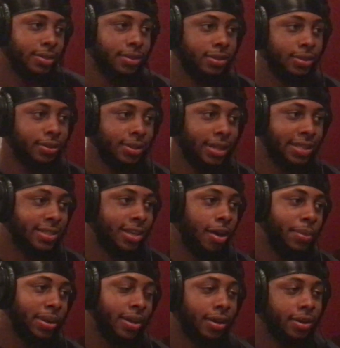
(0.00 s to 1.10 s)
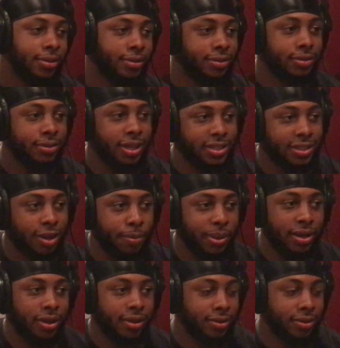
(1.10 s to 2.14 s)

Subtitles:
Nah, I ain't gonna lie. You know, it might be something. You